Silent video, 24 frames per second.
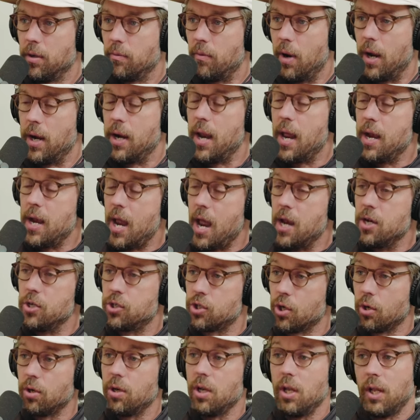Right? Yeah, and
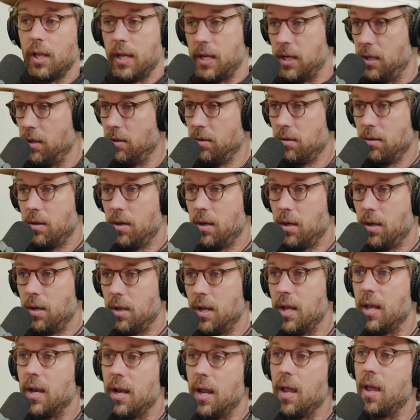and certainly
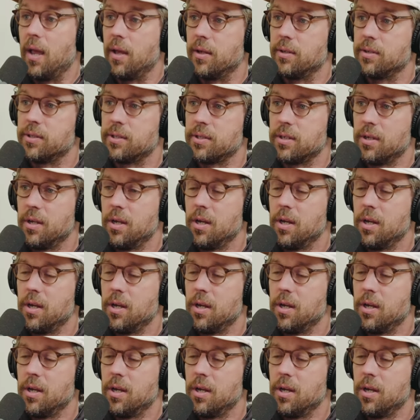it is.